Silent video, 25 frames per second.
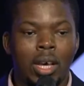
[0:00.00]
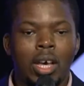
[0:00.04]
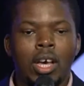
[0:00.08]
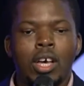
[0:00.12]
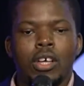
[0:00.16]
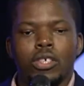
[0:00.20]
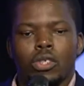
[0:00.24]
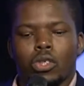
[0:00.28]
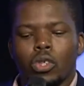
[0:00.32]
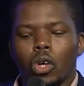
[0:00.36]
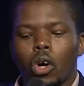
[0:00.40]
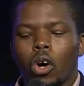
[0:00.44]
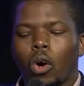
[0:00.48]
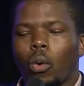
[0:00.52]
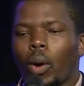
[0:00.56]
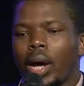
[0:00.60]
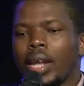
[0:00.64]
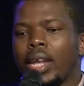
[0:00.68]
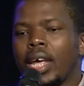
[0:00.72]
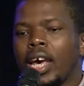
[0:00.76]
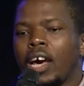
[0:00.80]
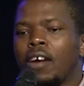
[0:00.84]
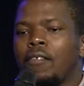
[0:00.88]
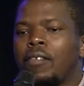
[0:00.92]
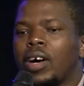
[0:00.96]
So
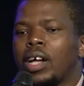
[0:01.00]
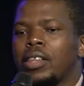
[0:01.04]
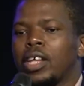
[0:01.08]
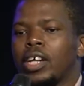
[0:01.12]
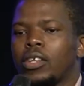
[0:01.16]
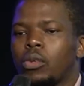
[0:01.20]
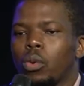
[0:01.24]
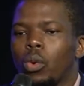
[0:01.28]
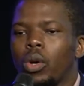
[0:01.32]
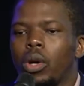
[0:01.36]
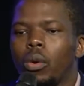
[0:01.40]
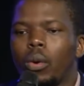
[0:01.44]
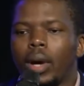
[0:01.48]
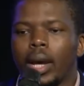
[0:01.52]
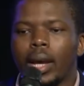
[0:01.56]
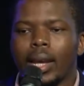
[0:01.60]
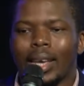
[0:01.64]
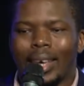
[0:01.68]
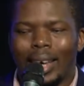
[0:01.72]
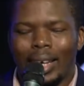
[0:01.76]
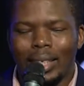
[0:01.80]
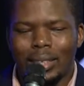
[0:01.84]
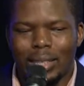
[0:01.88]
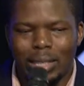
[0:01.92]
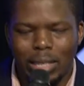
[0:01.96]
whatever that we were
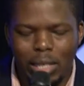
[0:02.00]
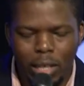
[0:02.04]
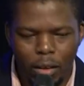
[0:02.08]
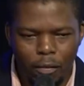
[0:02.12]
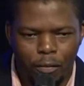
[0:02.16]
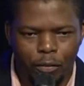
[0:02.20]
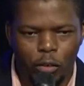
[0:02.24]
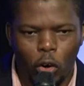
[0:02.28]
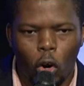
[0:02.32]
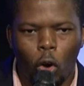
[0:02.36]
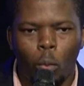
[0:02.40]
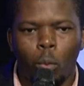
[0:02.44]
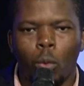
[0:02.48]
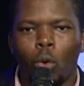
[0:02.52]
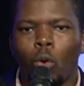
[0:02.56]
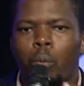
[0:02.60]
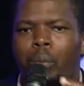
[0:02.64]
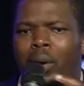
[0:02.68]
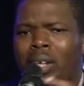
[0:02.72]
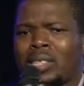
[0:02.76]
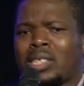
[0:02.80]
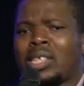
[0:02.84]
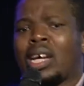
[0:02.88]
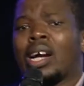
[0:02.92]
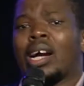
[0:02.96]
getting from
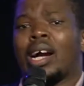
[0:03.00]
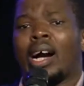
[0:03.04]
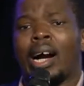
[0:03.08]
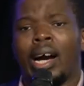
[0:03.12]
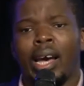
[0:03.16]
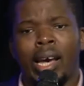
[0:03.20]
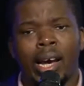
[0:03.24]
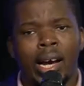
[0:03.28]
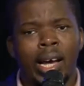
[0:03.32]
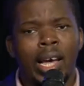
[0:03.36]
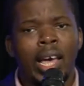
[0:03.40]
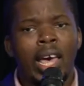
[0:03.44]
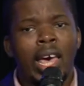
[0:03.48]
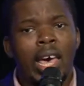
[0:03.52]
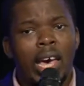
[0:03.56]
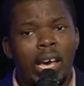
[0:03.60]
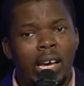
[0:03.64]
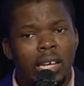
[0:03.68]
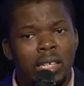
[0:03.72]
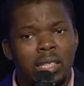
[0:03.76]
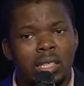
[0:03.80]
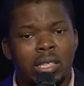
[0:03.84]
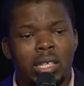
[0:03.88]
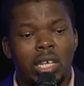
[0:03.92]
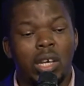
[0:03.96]
Pastor Kaya
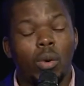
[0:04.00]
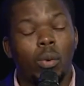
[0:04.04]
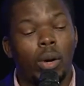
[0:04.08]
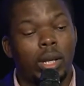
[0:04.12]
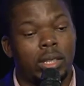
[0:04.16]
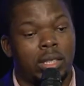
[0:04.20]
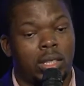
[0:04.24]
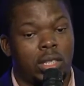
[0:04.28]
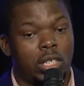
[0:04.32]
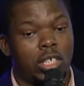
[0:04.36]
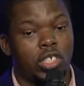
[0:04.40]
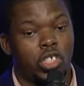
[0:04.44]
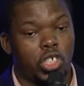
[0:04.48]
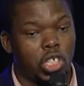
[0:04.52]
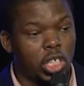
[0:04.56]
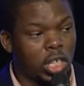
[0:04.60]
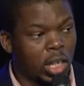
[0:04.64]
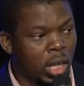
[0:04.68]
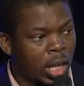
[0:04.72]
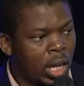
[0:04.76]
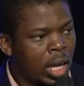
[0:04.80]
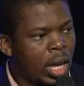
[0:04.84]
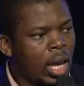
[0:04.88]
as he was teaching,